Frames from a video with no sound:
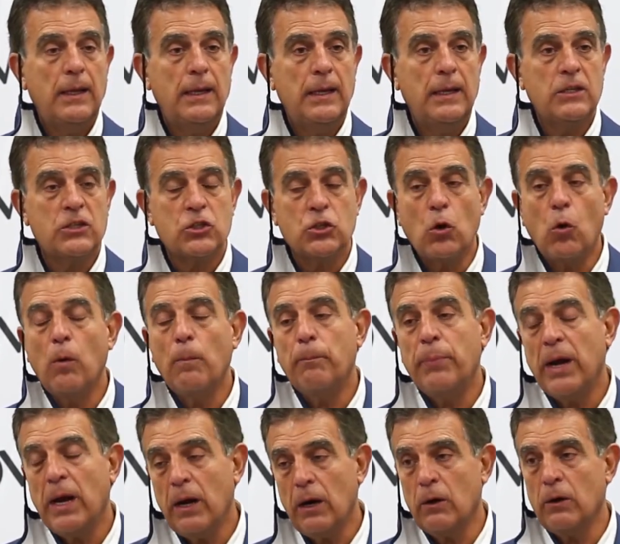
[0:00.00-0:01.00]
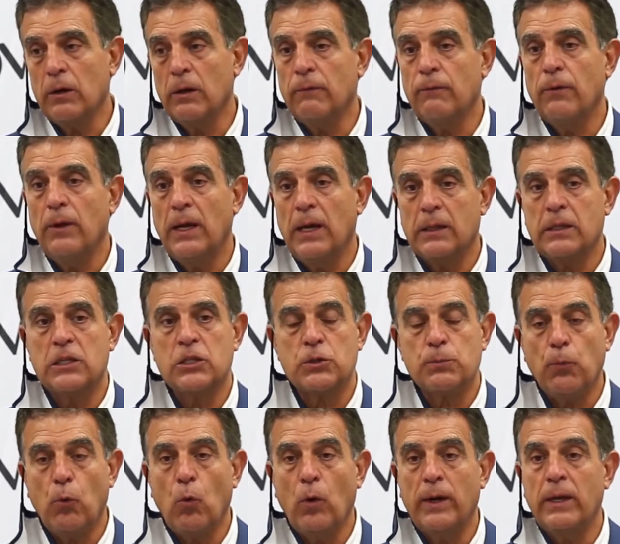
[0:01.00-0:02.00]
is so imperative at this
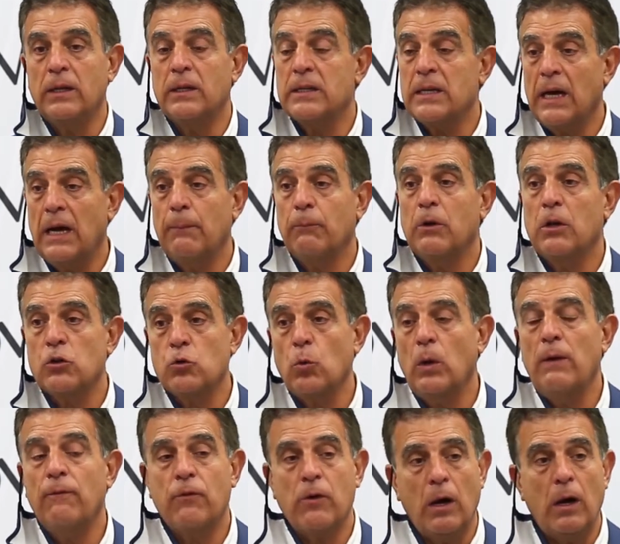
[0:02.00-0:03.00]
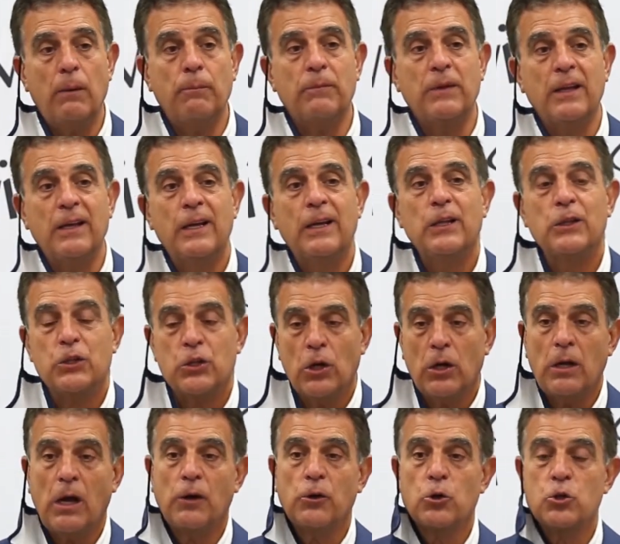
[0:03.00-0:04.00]
point in time because we've come
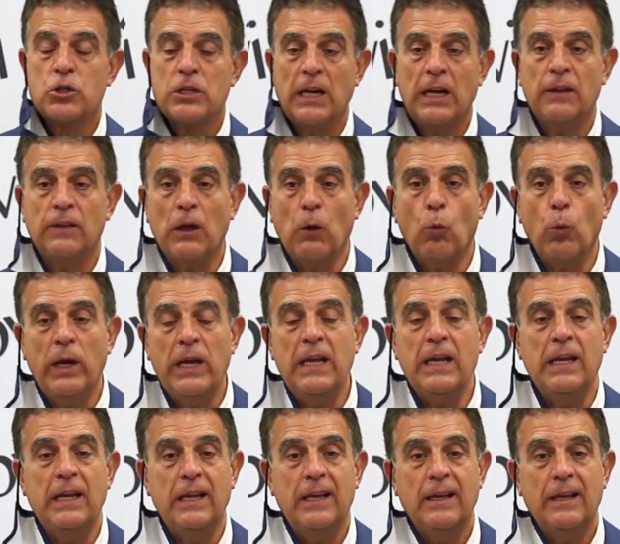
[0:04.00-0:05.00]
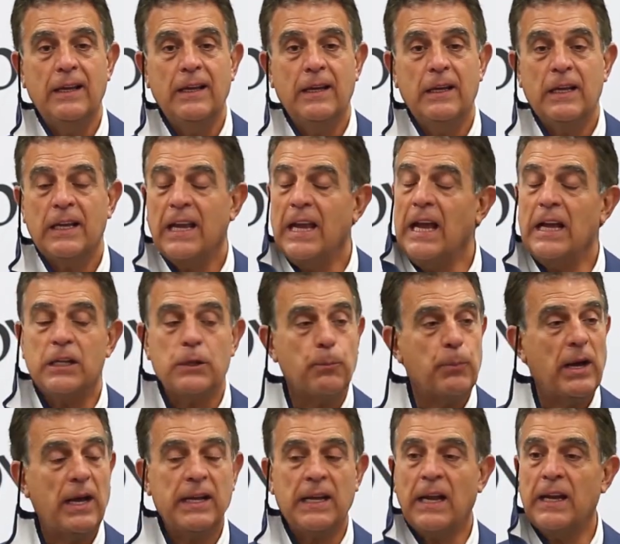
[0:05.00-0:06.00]
to understand that we can't
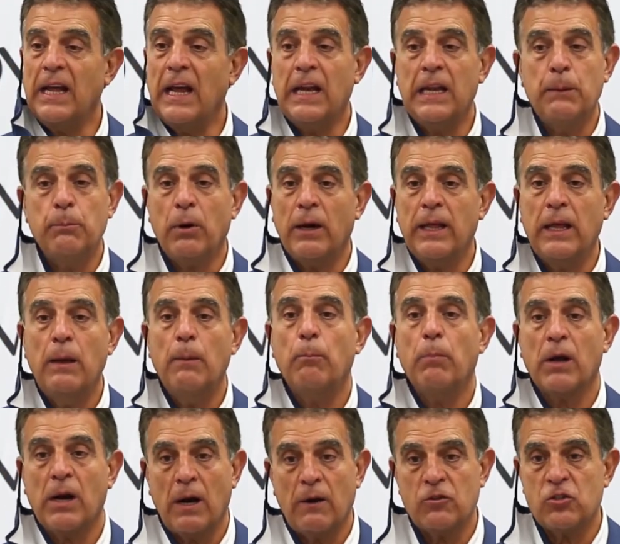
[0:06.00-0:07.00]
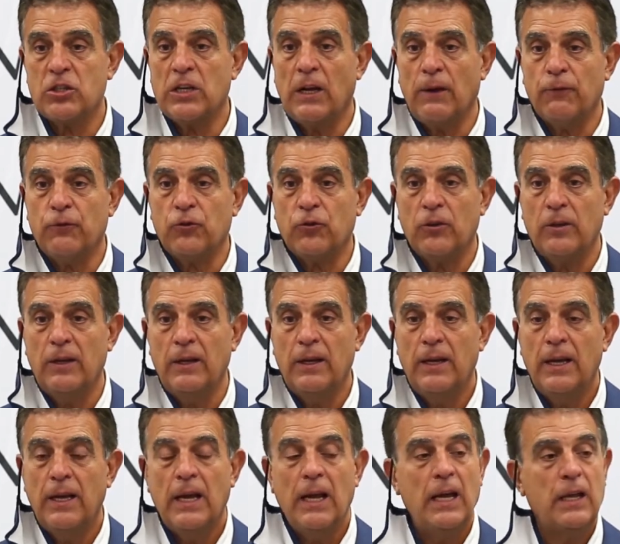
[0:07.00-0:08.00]
depend on anybody but ourselves.
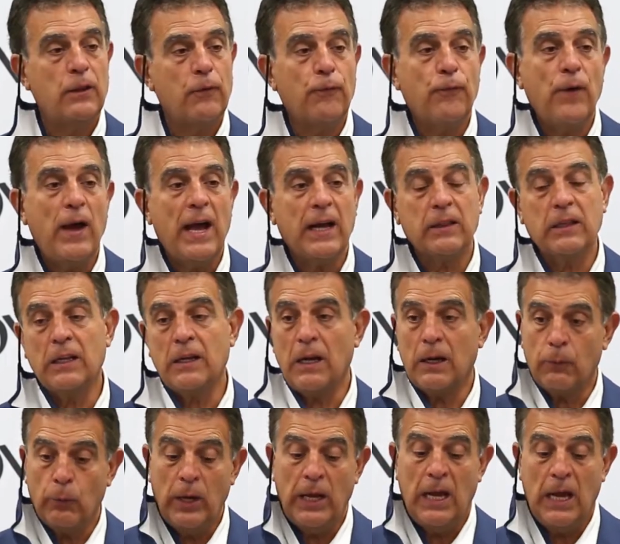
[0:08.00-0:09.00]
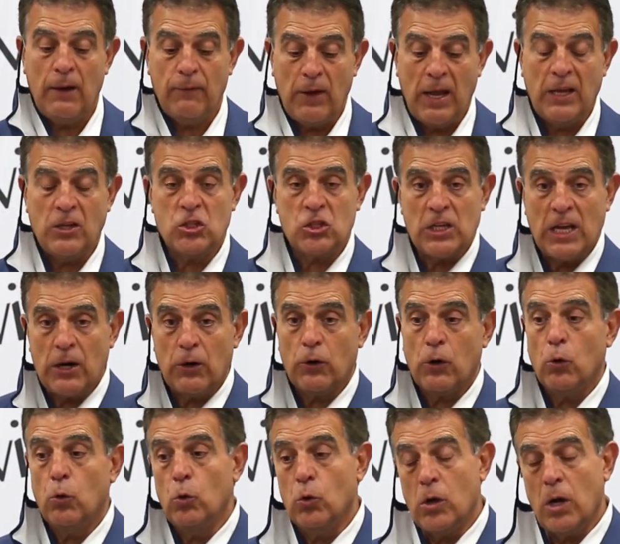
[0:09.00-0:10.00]
And the fact that we have a
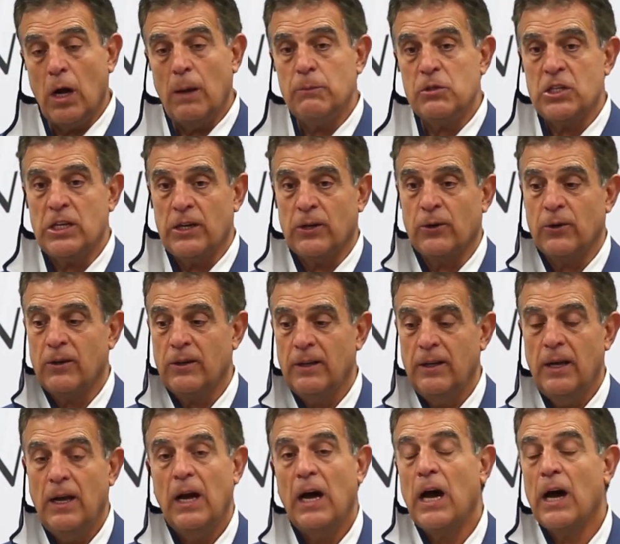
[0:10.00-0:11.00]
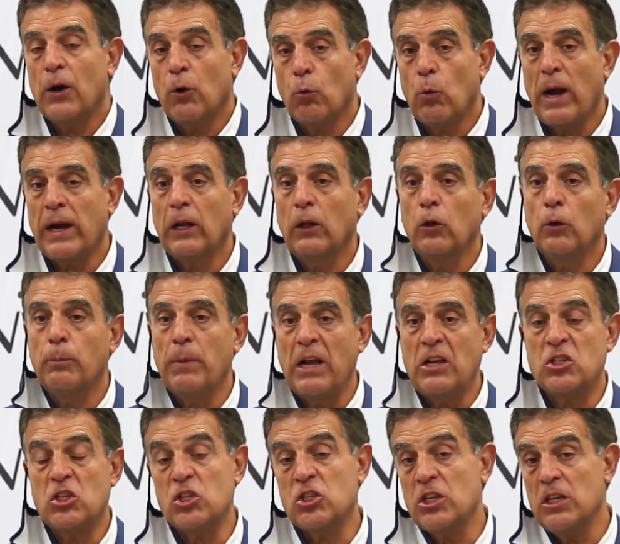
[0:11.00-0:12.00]
senator who comes here on a regular
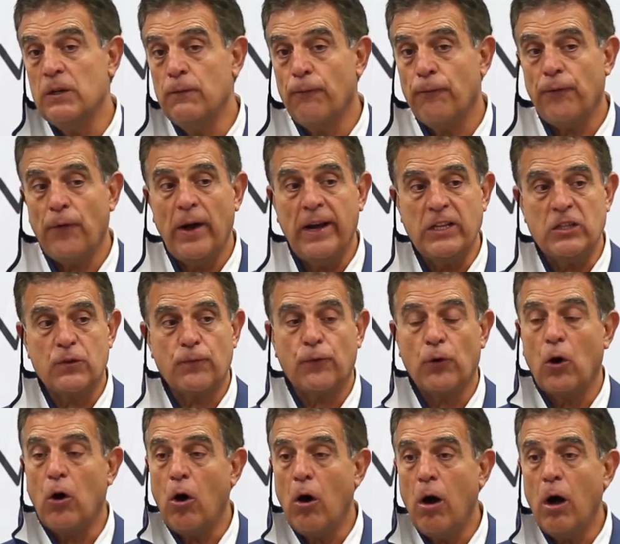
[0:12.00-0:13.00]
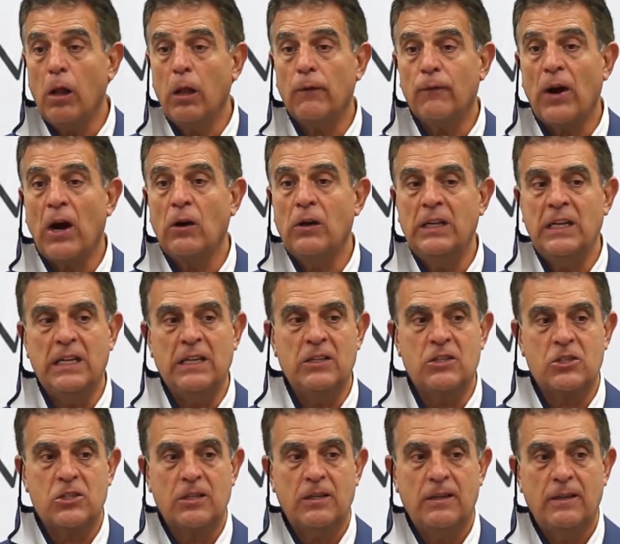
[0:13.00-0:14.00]
basis and fights for all of our
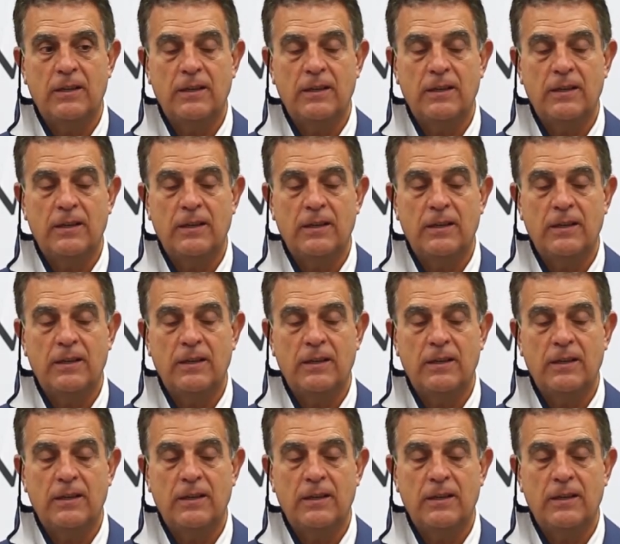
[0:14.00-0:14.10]
needs